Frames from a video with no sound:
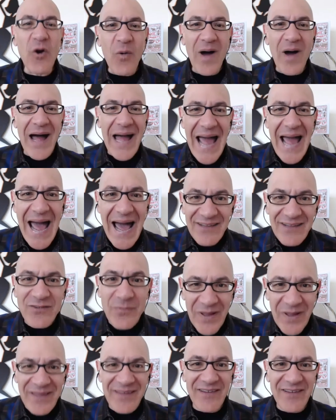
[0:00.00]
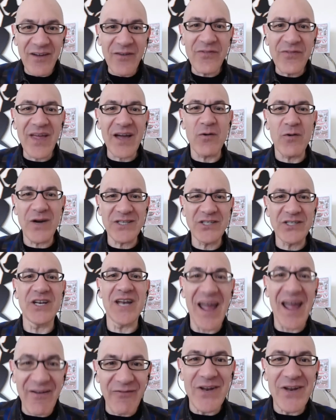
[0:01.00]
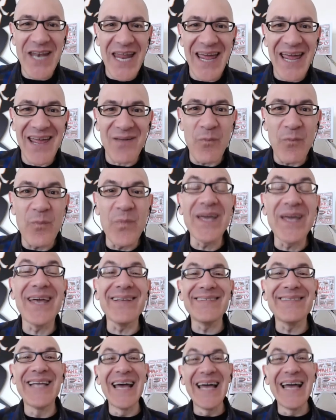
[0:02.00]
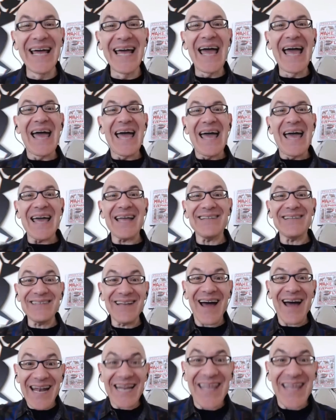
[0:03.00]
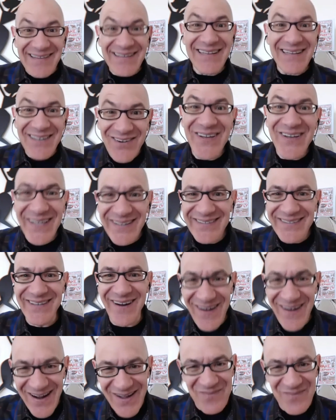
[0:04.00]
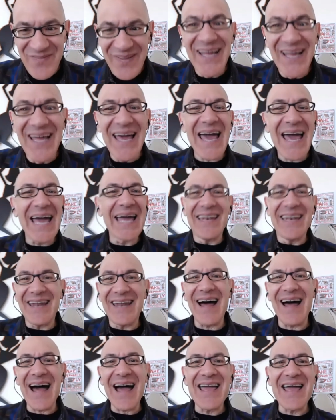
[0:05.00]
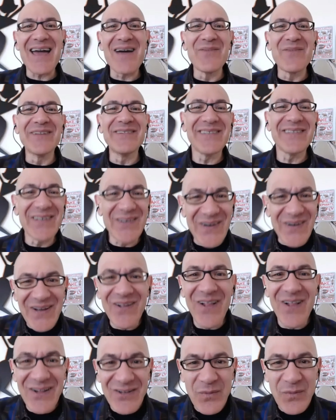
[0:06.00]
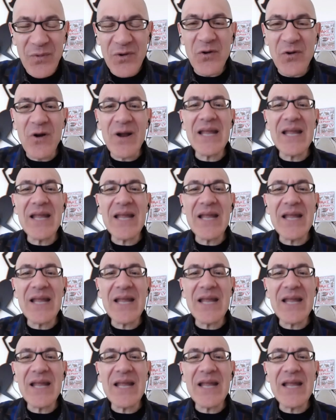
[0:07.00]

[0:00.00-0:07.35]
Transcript: I ask myself that question every day because it's not easy doing a startup. And I am a serial entrepreneur.